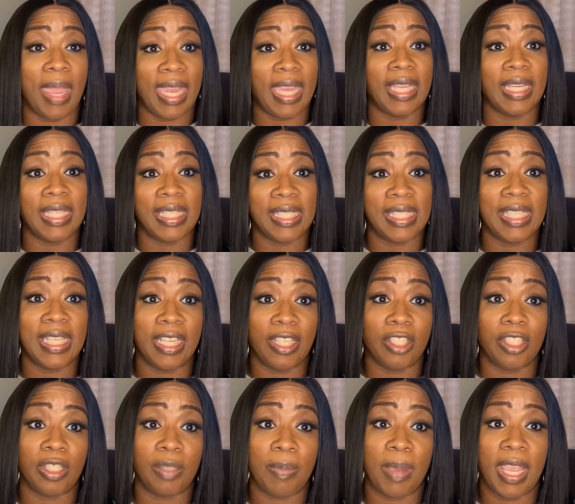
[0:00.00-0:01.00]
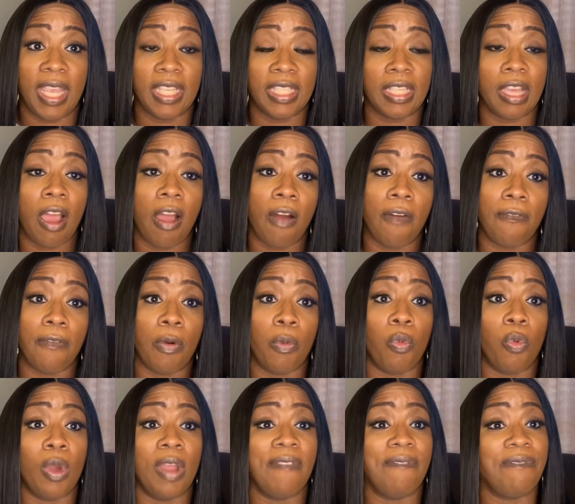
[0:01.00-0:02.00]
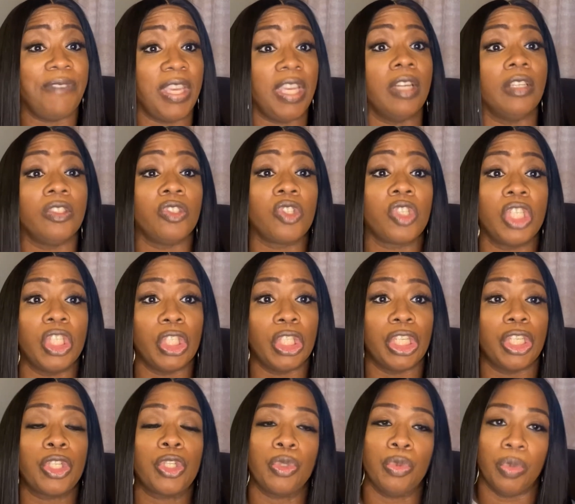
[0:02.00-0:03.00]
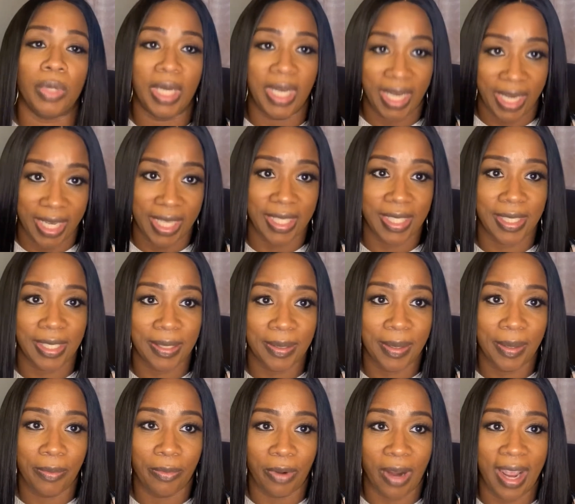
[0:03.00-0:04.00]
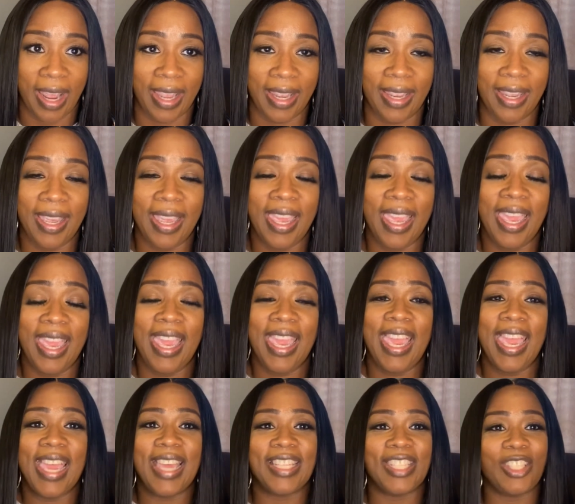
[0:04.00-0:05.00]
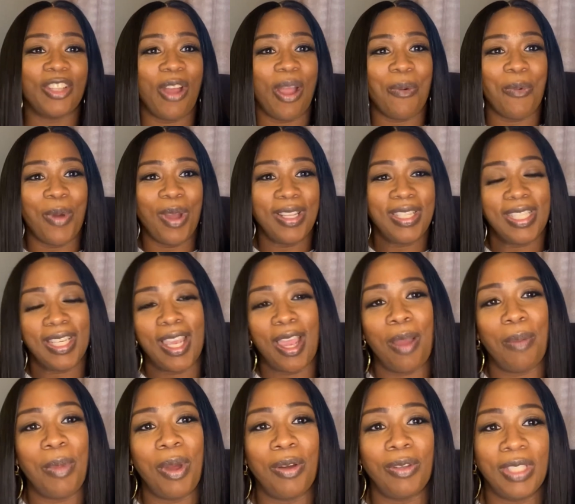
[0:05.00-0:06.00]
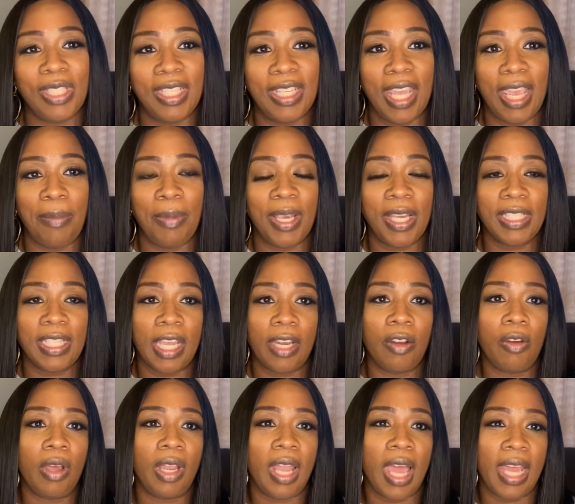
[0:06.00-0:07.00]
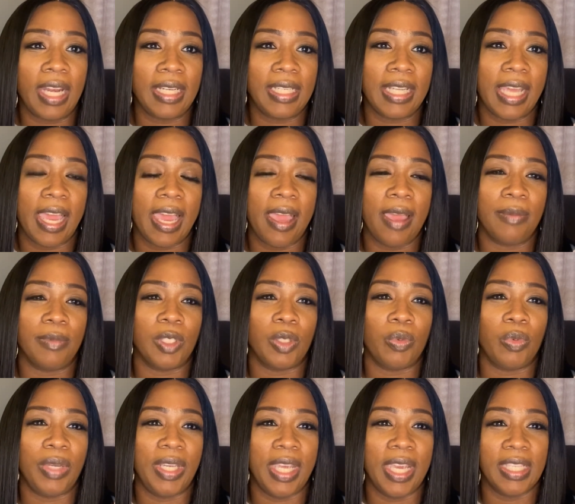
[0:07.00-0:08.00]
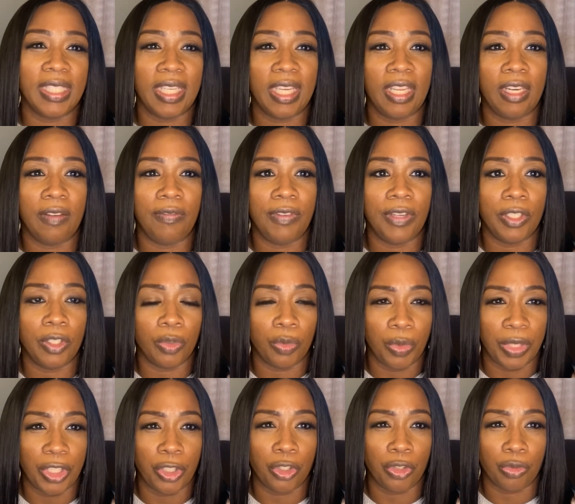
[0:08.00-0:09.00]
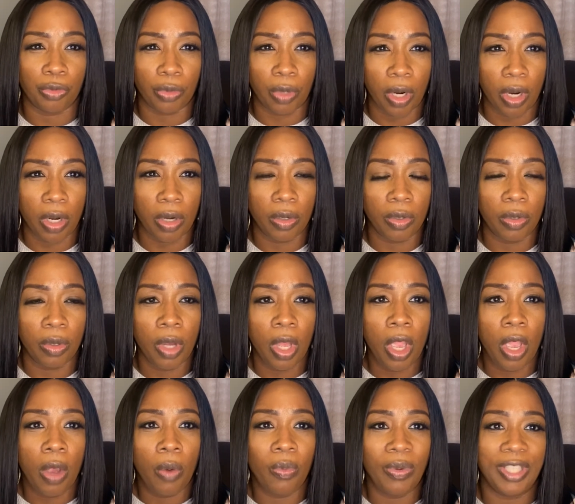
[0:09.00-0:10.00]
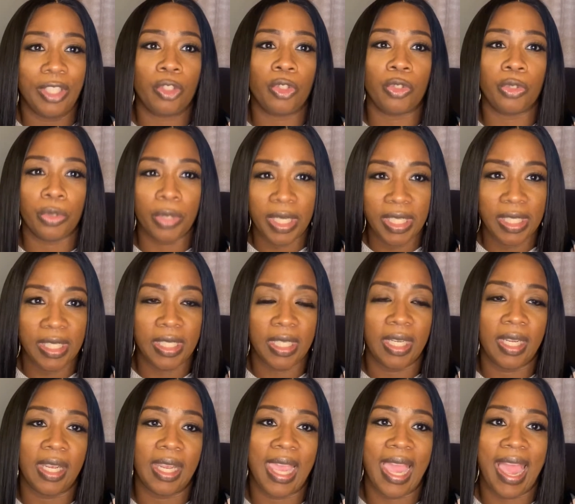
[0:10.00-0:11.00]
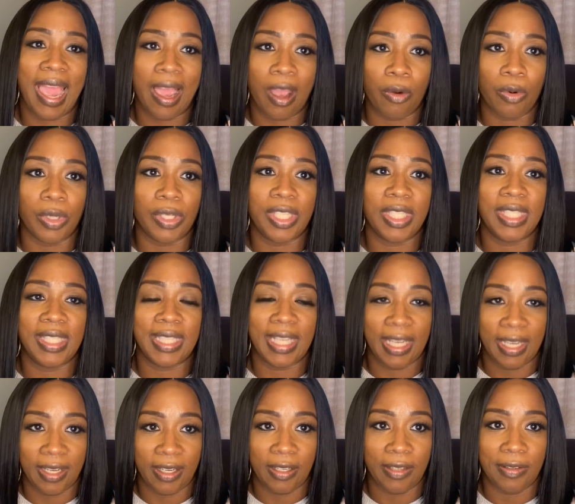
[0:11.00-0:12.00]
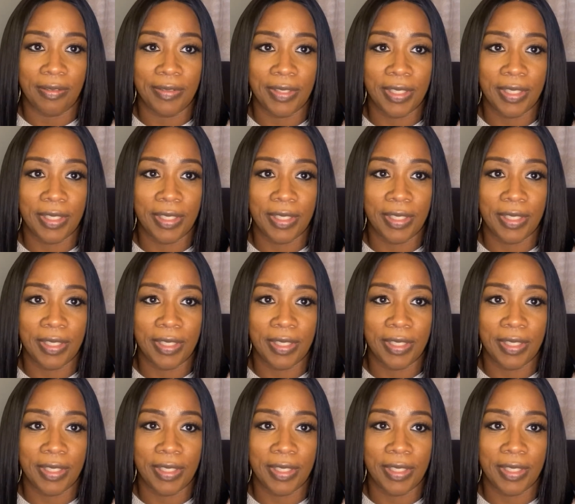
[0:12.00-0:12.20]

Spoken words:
decisions based off of what feels good to us, right? And so I want to come on today because I know a lot of times we as individuals, we struggle with trusting ourselves.